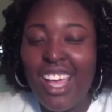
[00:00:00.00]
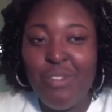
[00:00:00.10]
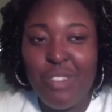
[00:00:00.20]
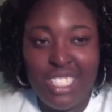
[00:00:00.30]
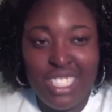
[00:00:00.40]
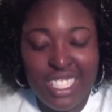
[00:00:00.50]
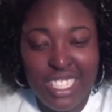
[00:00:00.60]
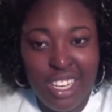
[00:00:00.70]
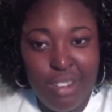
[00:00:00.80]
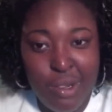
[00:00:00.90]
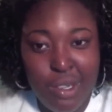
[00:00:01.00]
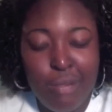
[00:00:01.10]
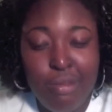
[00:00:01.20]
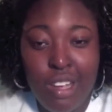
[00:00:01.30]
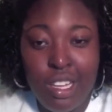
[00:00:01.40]
Went to sleep, woke
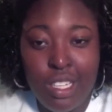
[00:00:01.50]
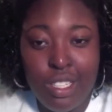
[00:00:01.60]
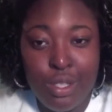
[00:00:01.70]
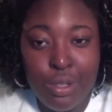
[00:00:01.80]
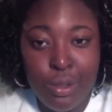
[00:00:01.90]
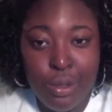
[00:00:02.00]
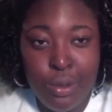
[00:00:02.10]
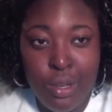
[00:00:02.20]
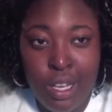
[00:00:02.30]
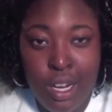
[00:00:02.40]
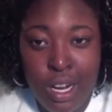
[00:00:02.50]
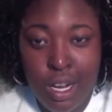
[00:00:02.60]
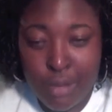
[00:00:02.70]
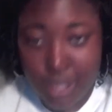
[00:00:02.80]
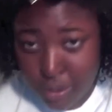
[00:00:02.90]
up around like 2, and I'm
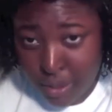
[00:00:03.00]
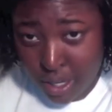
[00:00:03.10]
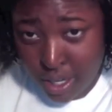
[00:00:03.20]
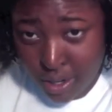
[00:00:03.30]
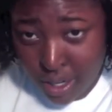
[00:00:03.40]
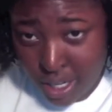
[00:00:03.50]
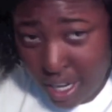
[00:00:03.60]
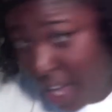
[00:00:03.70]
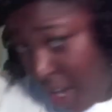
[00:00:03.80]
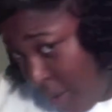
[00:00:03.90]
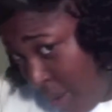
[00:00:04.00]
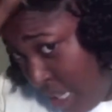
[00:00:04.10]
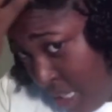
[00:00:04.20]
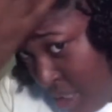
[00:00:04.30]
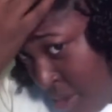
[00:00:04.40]
still working on it now, and
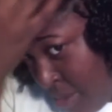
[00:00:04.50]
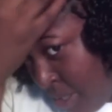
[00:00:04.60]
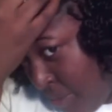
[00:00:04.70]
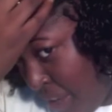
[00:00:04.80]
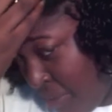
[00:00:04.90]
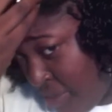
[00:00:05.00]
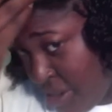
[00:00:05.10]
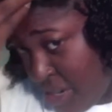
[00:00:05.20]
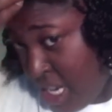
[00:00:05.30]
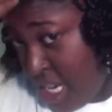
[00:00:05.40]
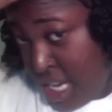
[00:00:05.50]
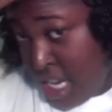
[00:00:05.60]
it's almost 5:30.